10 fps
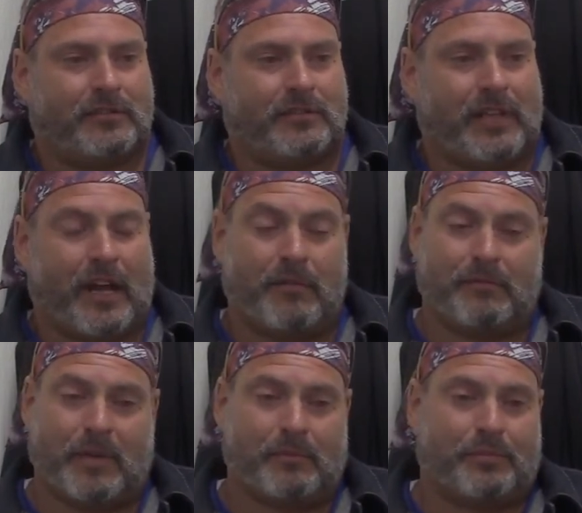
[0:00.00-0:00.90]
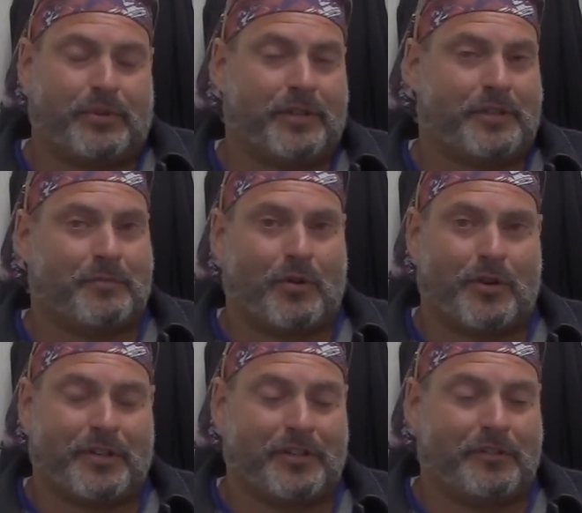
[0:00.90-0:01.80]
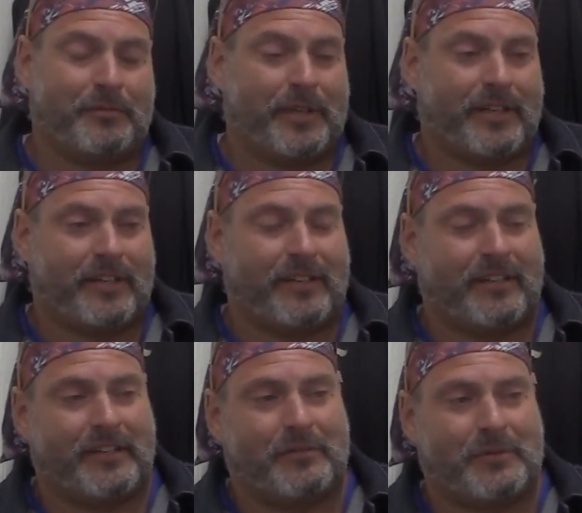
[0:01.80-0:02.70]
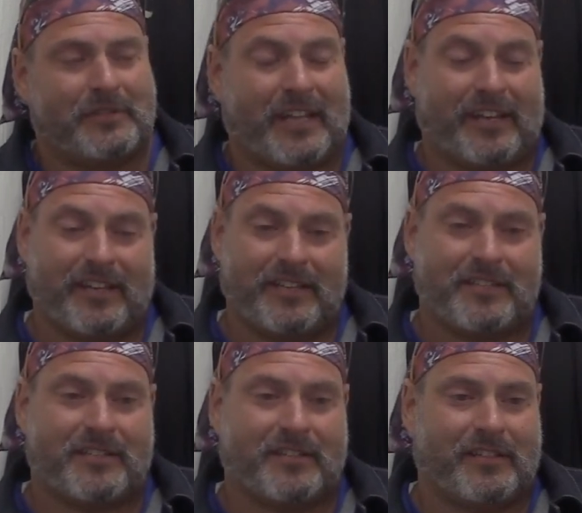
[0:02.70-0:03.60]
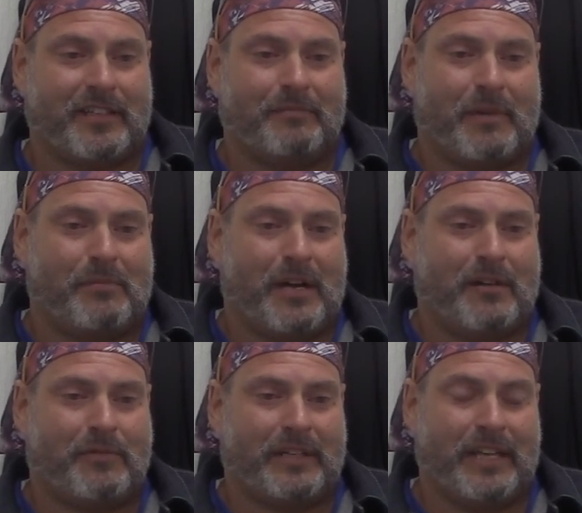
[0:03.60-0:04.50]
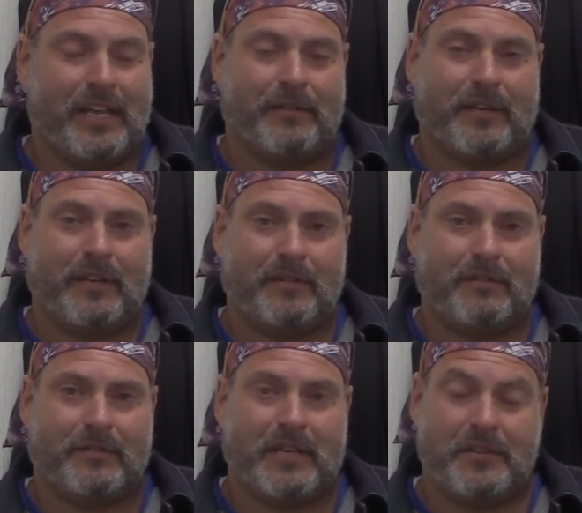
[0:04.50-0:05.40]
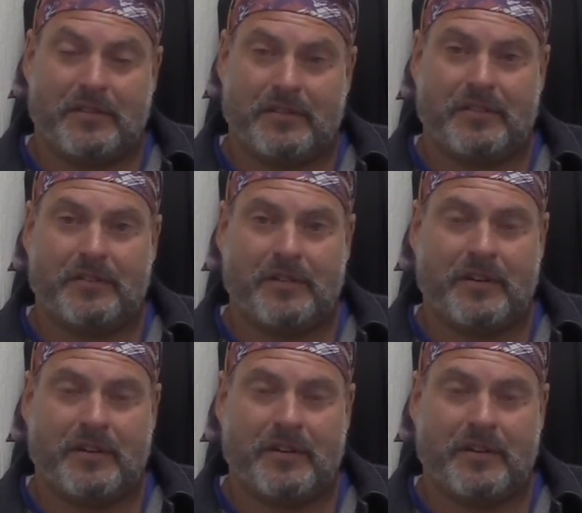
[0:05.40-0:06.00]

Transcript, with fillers: like I'm, I'm a pretty smart dude, man. And it was like instantly my mom went, damn, did I, was I his sister?